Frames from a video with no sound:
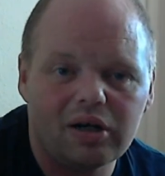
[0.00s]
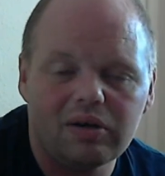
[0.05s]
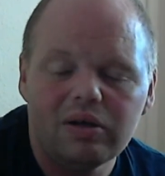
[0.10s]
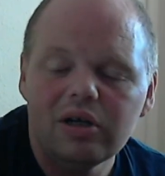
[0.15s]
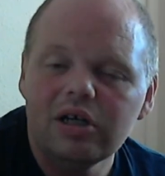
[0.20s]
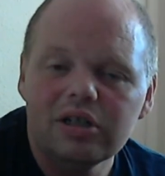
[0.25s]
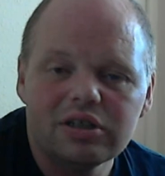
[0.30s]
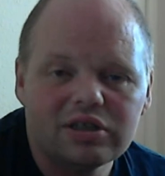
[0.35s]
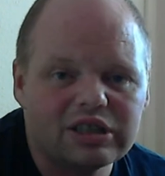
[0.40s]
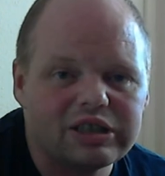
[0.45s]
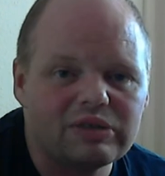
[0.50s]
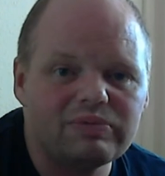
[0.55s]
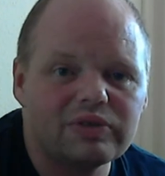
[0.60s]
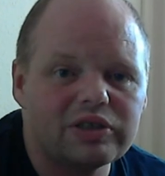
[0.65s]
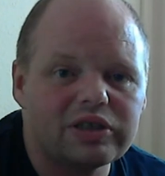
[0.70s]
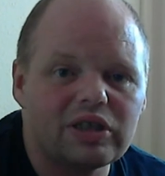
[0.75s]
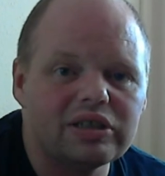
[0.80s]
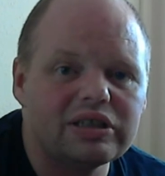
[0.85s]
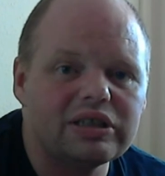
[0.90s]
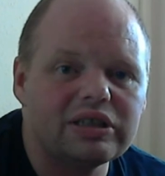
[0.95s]

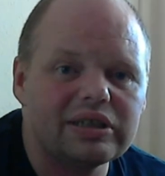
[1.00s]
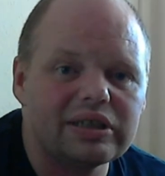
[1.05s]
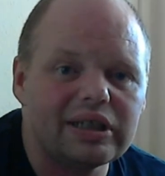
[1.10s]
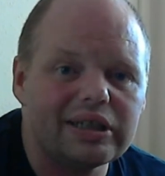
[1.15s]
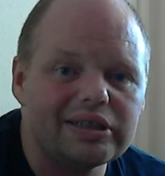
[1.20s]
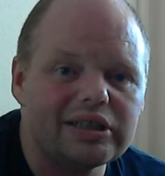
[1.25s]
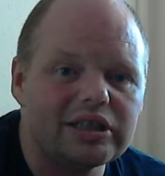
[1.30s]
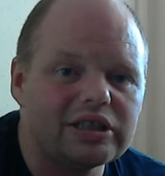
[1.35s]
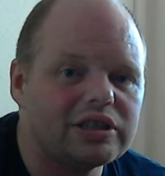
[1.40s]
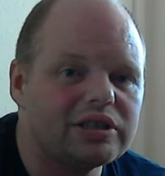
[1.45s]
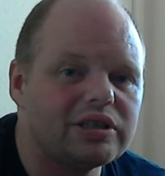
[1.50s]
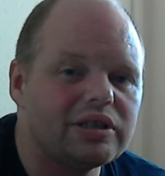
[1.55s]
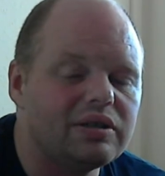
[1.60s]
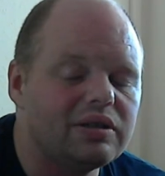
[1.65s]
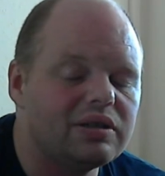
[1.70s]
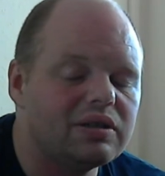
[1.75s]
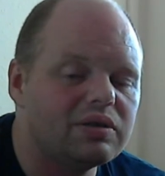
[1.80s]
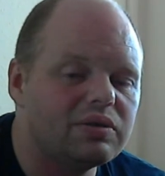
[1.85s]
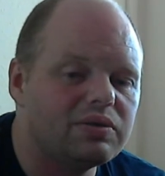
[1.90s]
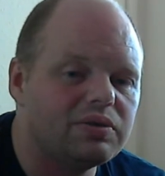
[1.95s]
Sometimes, especially in a
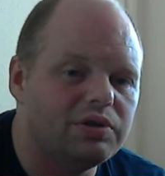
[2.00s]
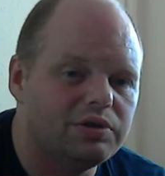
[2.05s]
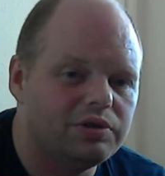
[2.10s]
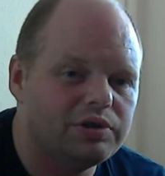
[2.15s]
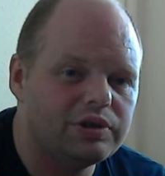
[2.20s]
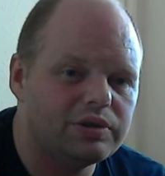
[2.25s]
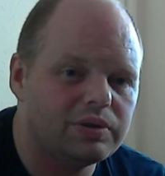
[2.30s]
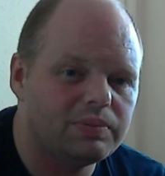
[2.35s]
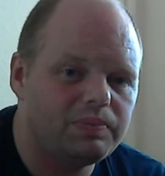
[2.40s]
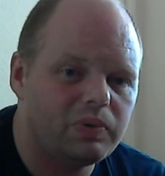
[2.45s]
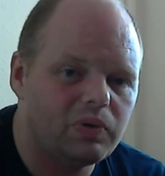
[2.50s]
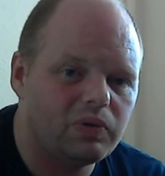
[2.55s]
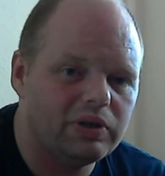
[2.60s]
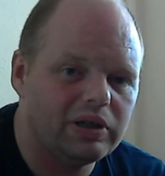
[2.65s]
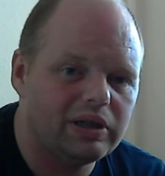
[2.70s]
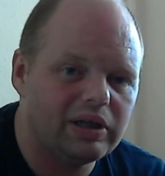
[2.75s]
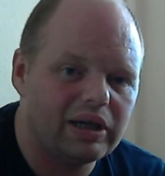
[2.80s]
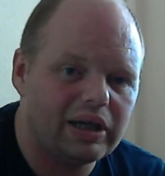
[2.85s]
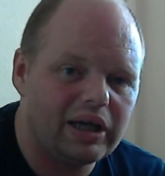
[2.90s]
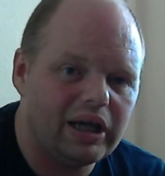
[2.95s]
crucial point of
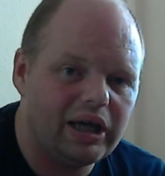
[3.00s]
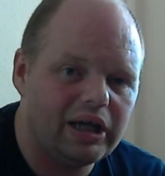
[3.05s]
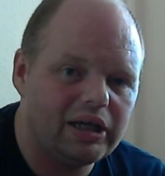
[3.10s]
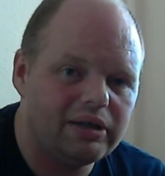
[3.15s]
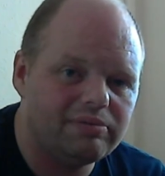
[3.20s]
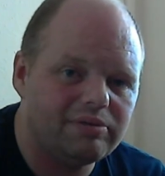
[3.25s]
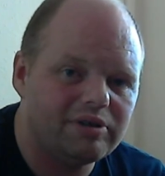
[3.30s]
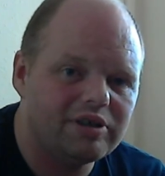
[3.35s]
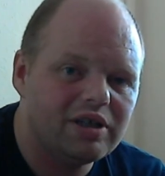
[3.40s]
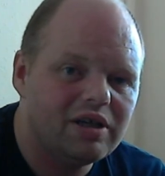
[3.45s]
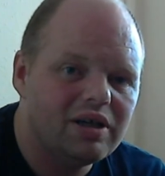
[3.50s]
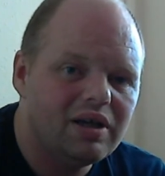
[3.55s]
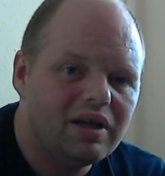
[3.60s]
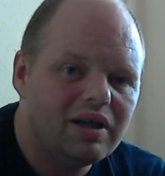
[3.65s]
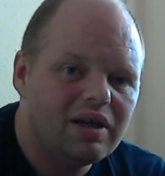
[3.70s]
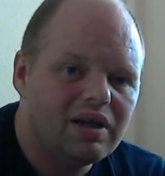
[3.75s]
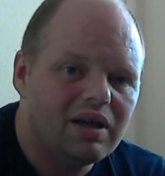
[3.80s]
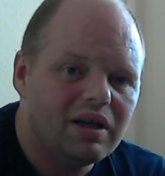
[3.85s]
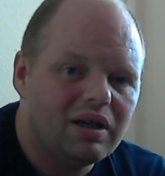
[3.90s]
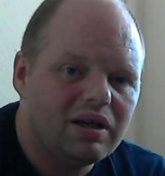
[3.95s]
games,
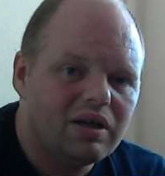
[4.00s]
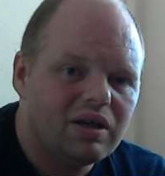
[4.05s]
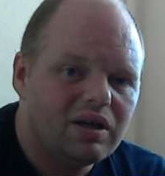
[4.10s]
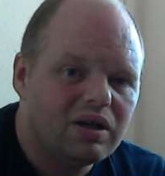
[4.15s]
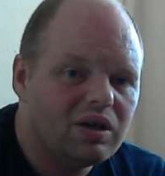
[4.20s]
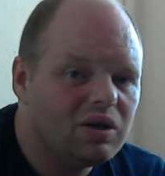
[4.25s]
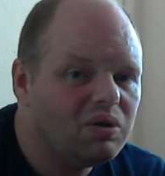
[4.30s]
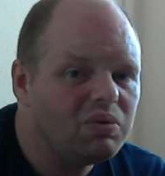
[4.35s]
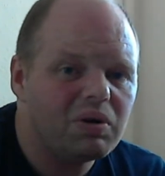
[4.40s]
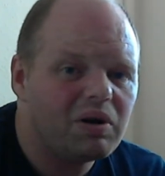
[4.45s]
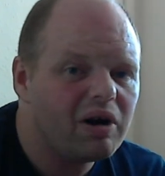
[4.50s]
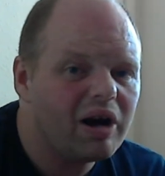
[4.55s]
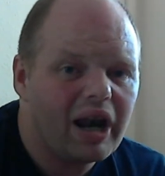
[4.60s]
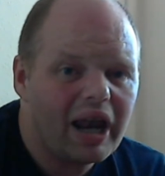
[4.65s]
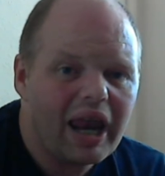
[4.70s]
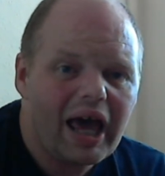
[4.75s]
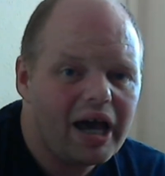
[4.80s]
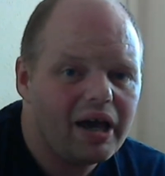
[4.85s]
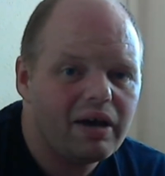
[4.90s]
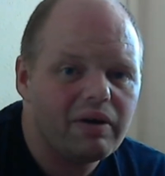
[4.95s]
you are
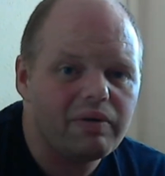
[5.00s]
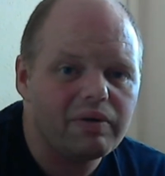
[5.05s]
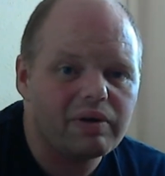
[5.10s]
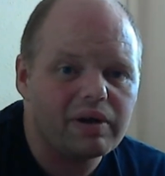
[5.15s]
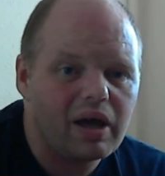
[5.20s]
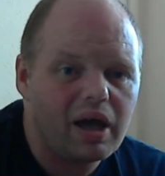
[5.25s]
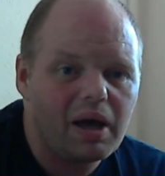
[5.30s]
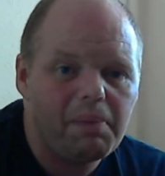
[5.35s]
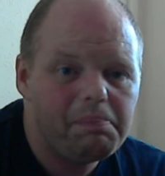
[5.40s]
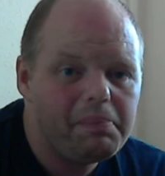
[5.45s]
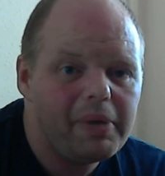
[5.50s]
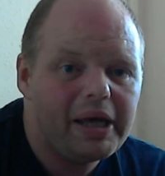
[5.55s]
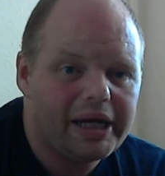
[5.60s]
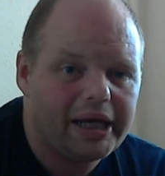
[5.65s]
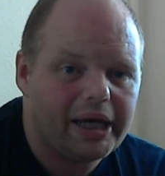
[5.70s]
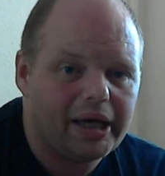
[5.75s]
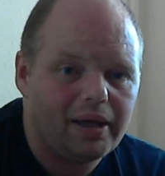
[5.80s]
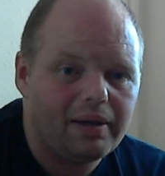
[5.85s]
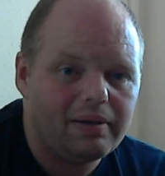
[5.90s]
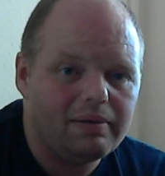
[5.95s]
allowed a minute
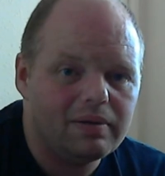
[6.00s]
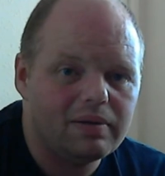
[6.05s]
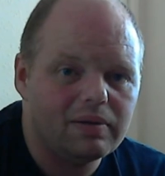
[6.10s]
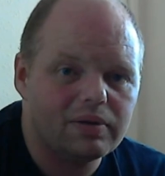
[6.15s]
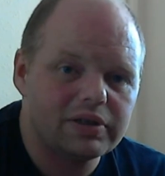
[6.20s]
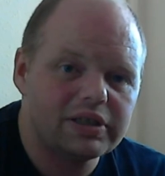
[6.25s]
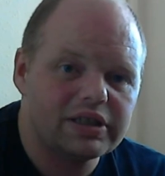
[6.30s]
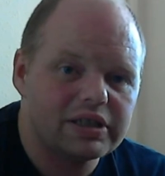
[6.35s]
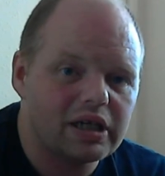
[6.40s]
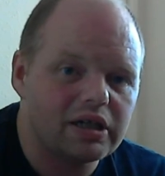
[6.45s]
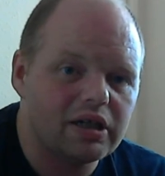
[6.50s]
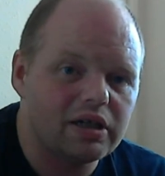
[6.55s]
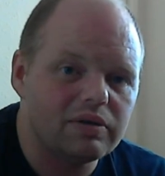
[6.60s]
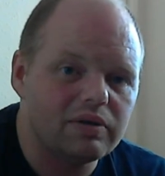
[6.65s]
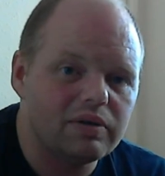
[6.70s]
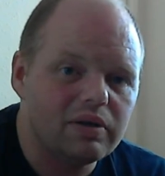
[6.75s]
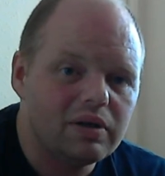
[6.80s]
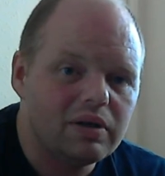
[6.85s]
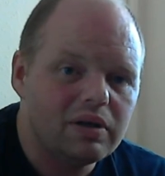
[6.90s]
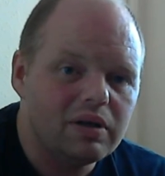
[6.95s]
or so
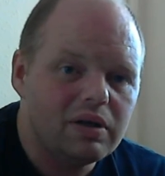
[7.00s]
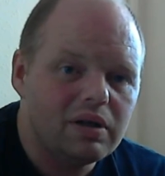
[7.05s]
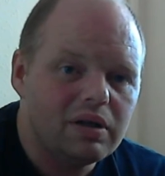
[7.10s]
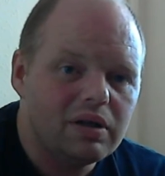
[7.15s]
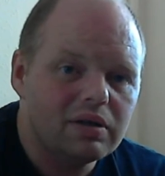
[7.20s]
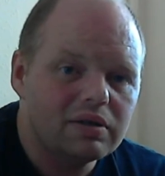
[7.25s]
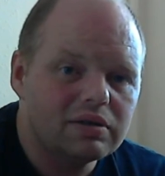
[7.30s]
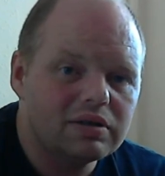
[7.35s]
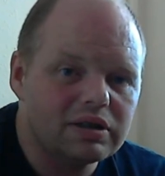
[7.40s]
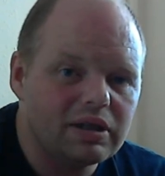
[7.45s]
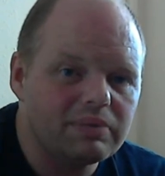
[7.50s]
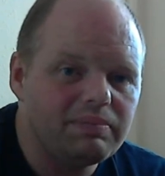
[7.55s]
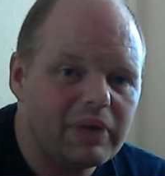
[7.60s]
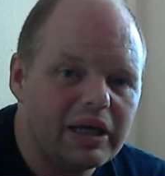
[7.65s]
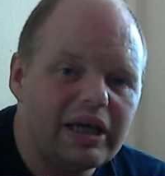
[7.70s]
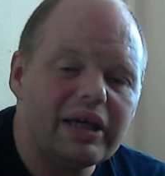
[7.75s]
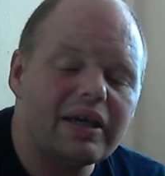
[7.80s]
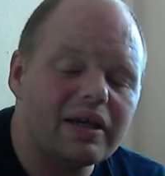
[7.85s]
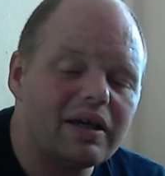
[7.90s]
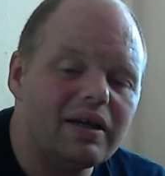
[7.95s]
to make
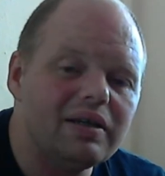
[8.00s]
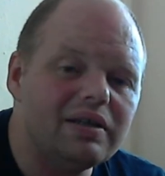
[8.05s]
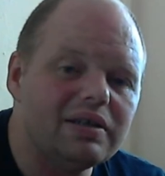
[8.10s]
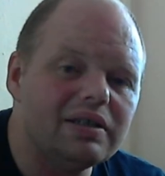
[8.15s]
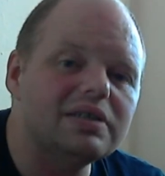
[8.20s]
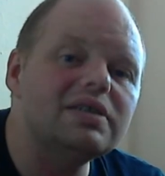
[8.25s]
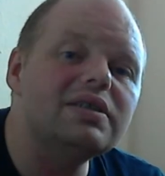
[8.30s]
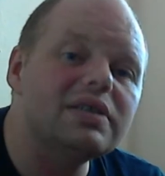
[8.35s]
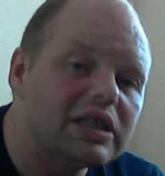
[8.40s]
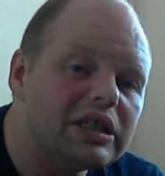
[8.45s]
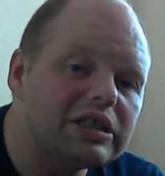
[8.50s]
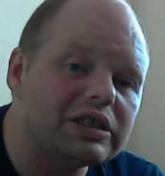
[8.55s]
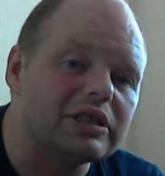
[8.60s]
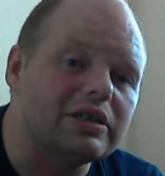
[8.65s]
a decision